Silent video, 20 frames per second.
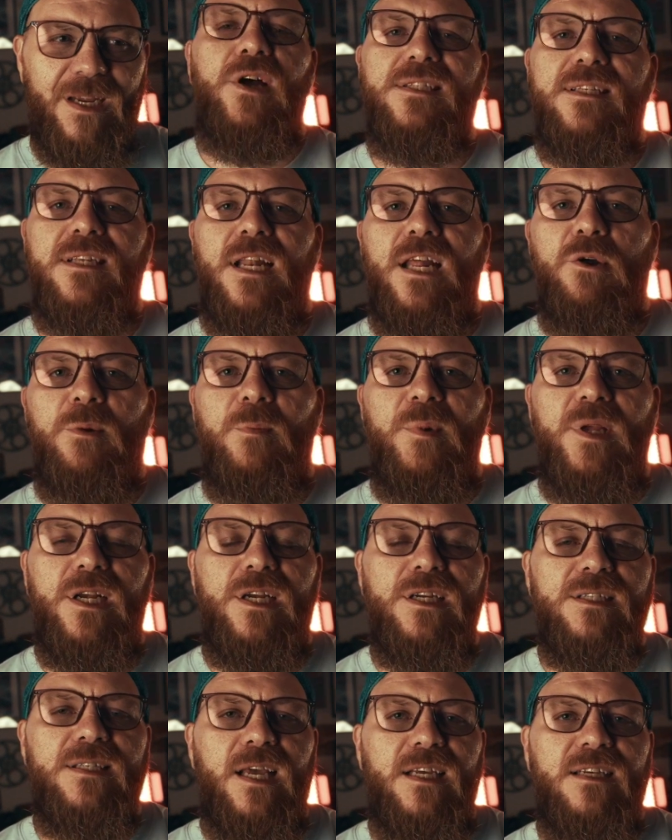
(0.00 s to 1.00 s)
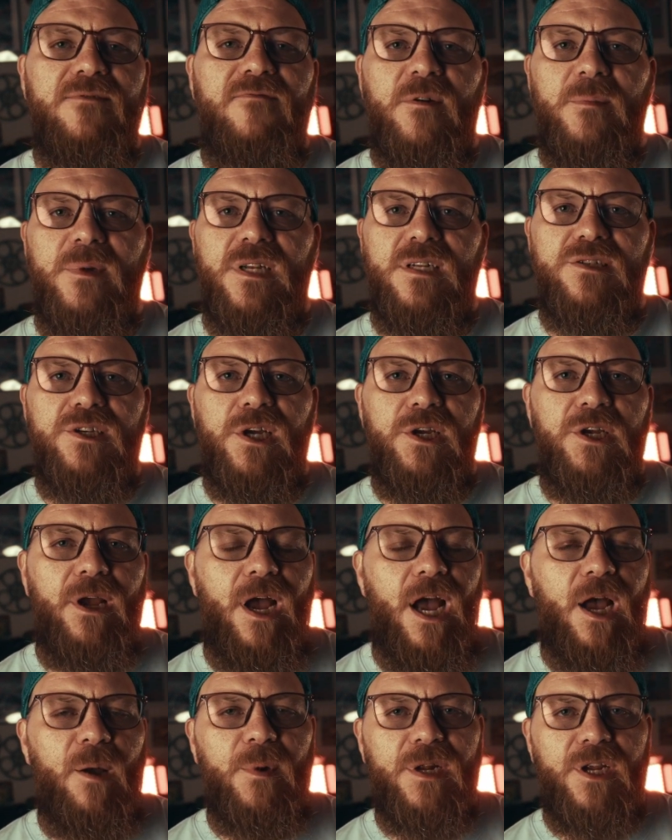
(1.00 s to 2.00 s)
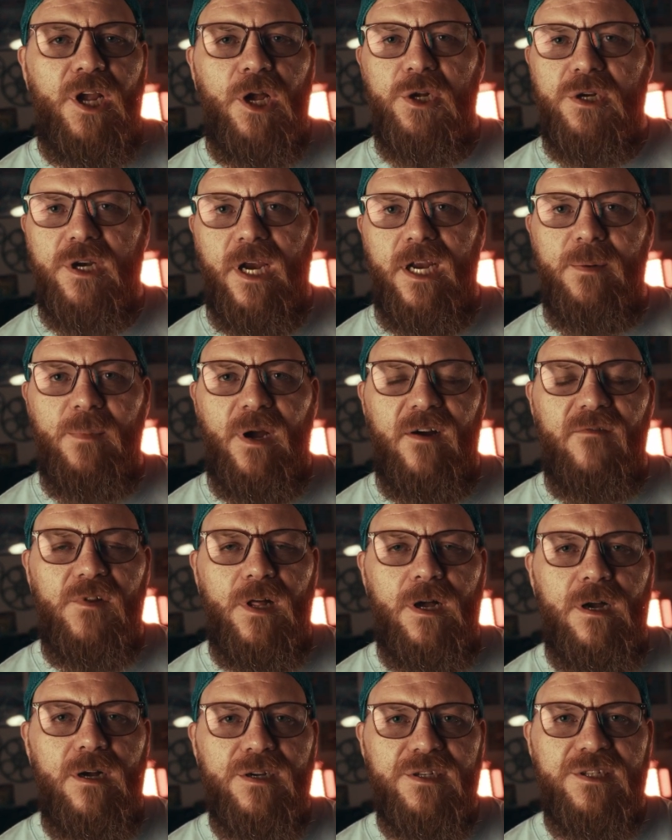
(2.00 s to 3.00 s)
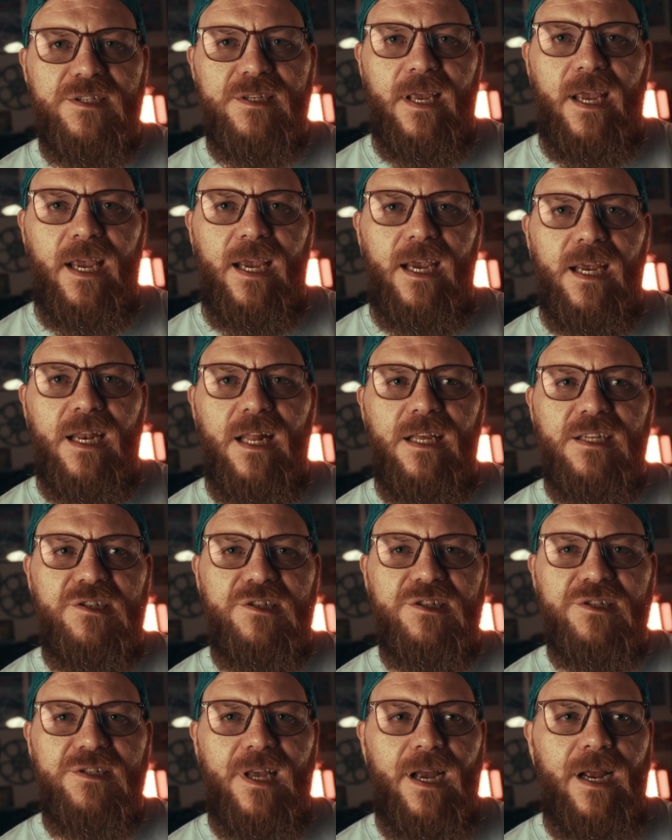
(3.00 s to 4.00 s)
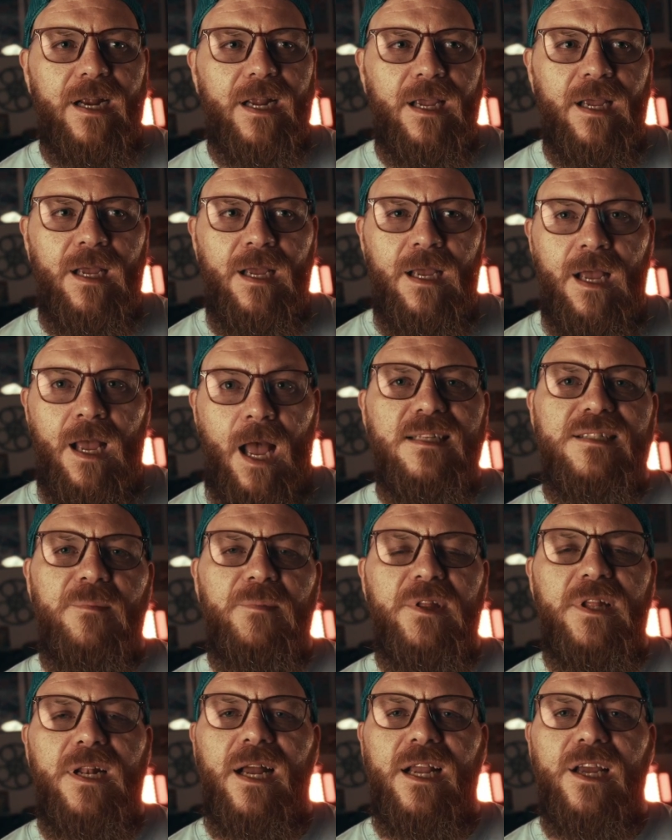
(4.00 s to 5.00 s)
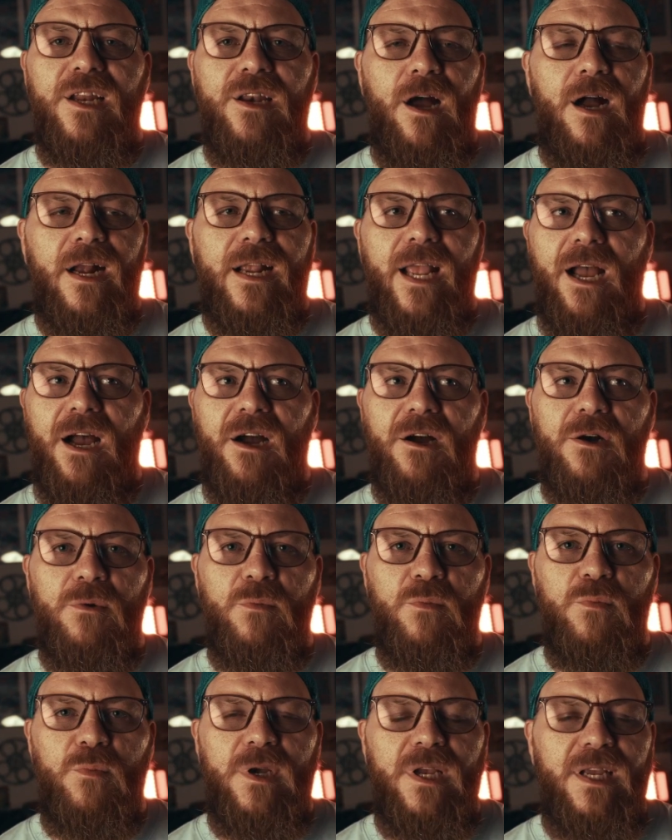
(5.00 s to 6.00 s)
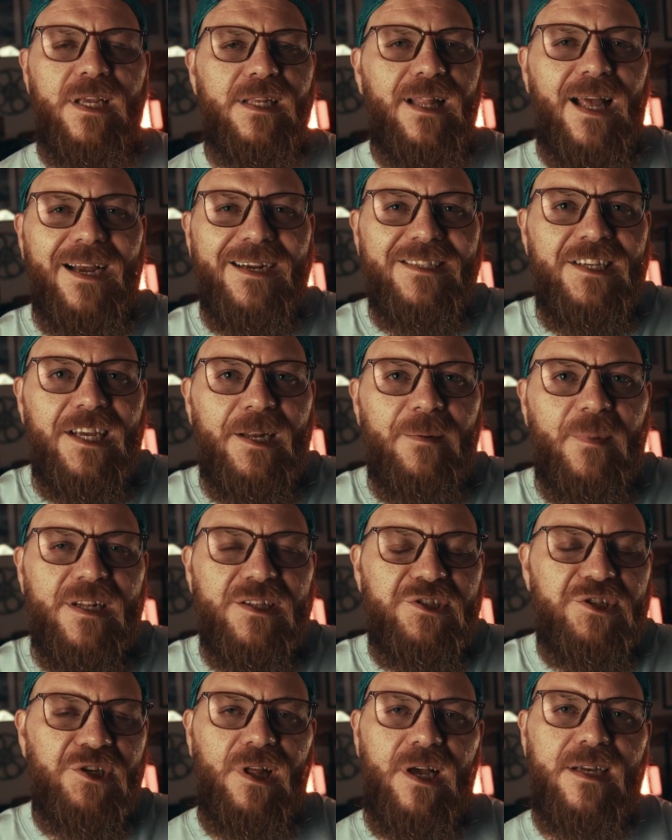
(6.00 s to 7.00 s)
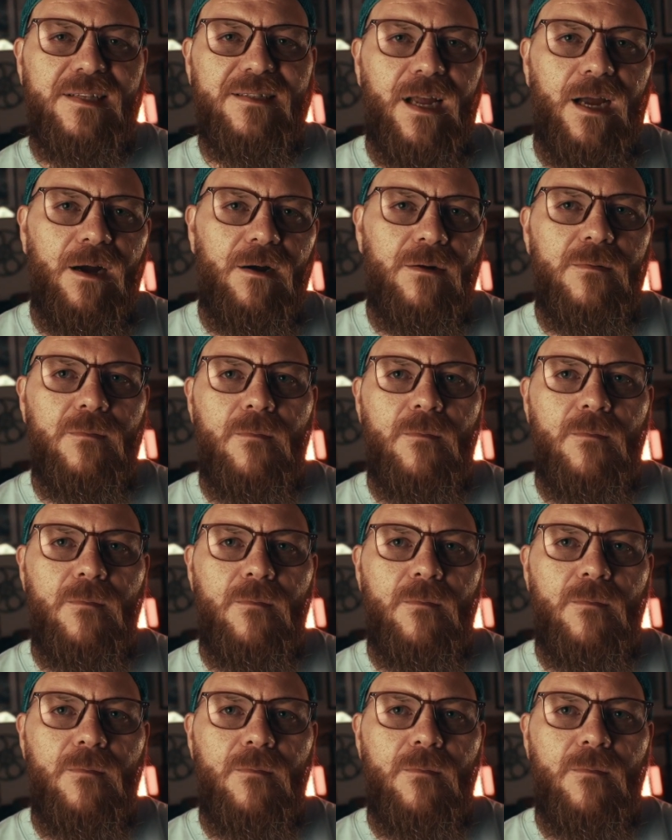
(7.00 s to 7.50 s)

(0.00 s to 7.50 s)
I thought today would be a good day for me to show you how I've been color grading my vlogs, and it's just like, it's something I can knock out in like 10 minutes or less now.